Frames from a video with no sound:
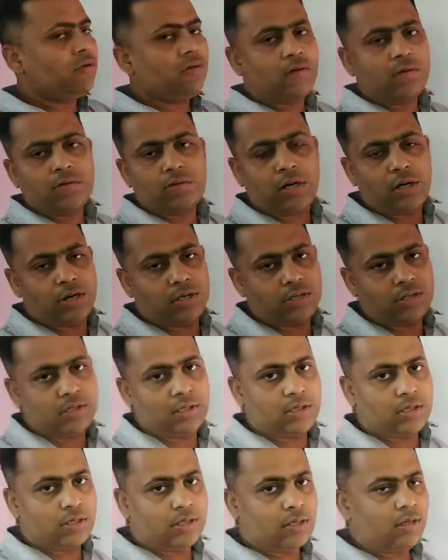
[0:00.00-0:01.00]
to solid
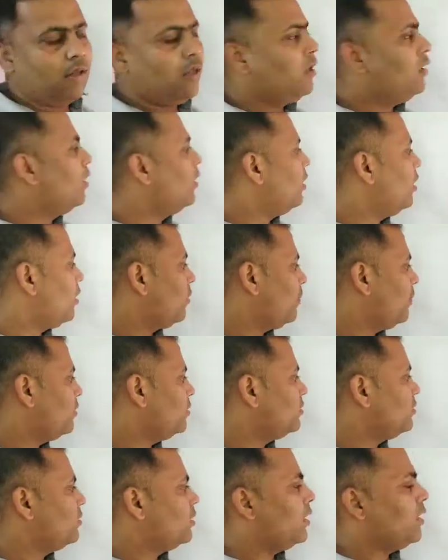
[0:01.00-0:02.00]
state. It
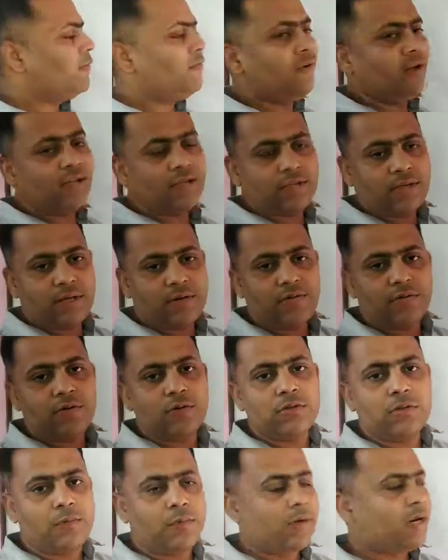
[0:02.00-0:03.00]
means they have lesser
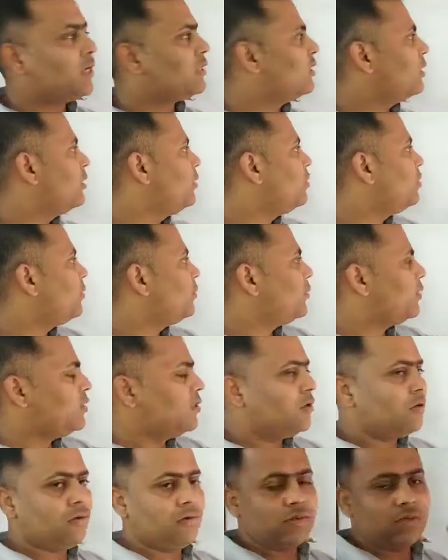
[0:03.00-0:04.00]
force of attraction in
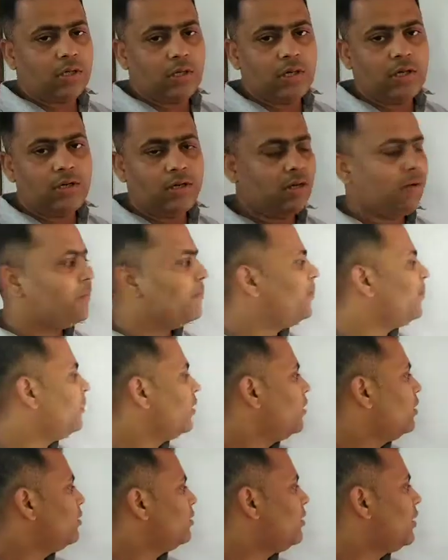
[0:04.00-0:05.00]
comparison to solid.
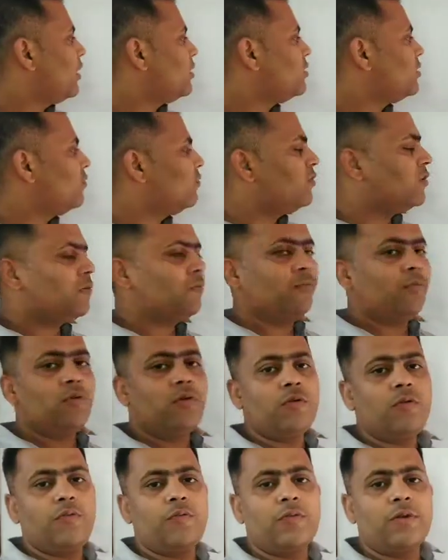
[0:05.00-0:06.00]
They are somewhat more
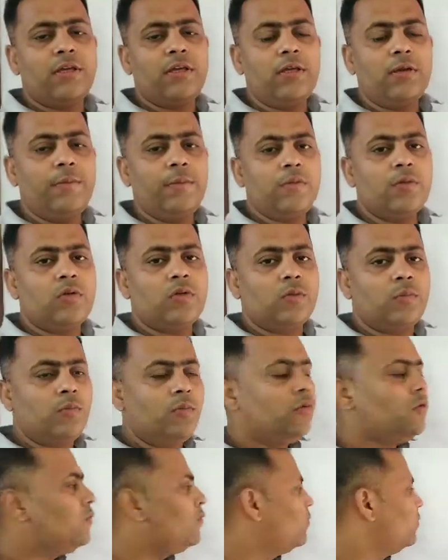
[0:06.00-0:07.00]
free to
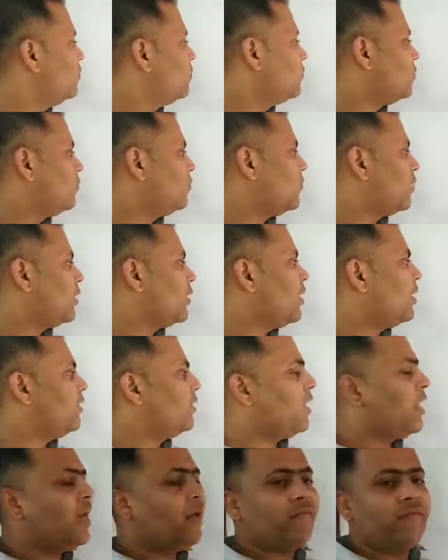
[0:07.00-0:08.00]
move, so for that
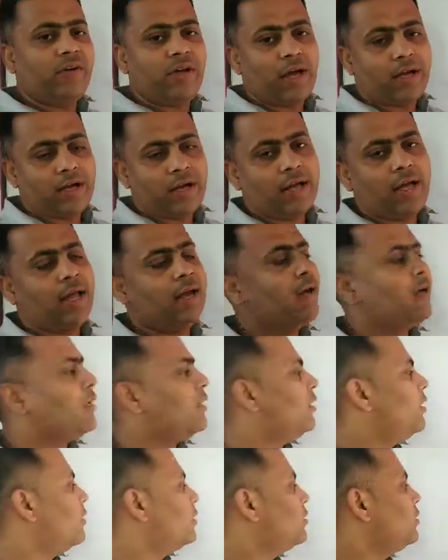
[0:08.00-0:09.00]
they have greater kinetic
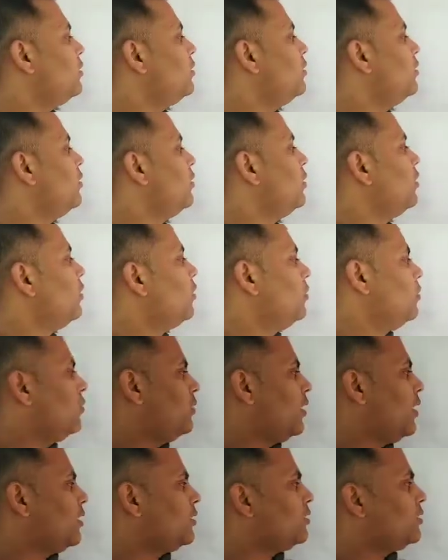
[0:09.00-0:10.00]
energy. To the
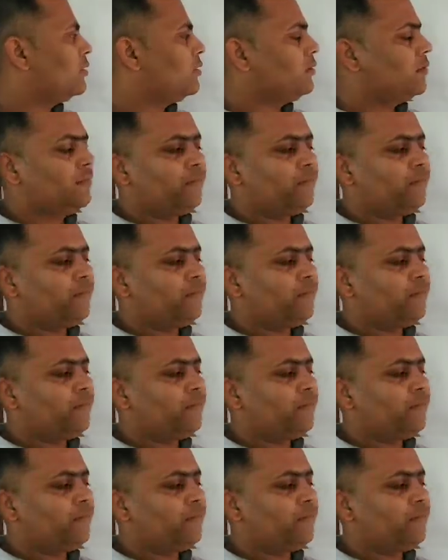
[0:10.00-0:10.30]
next,